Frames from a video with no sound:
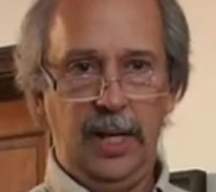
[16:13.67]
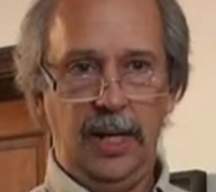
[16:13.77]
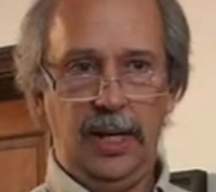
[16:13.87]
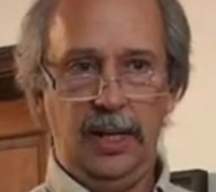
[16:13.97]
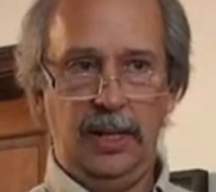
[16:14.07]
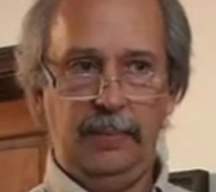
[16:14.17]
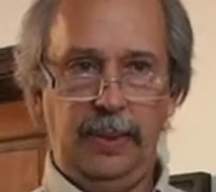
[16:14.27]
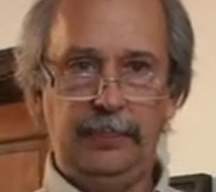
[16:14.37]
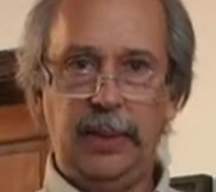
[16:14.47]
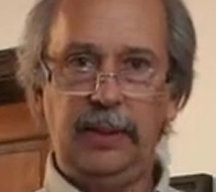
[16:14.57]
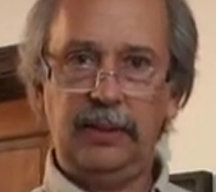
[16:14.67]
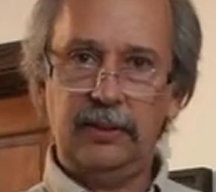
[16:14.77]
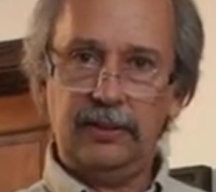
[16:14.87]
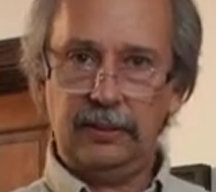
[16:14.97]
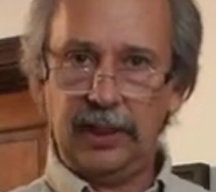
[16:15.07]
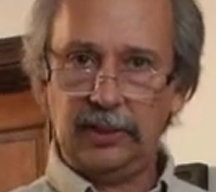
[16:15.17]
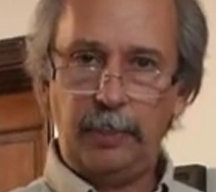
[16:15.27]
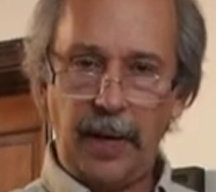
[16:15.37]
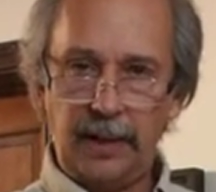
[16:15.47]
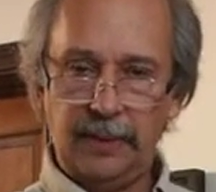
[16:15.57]
This next
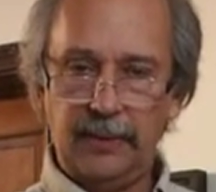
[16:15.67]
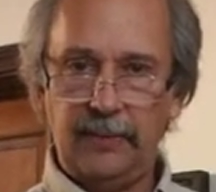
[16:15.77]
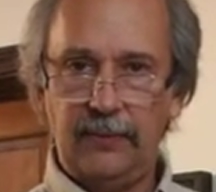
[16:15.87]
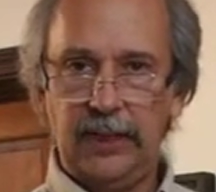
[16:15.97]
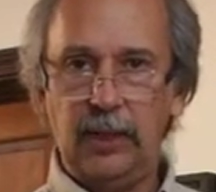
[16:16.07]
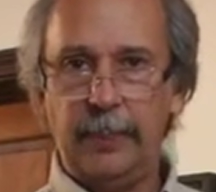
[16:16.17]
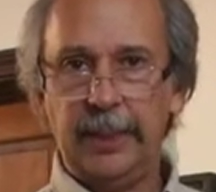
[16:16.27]
part of the video,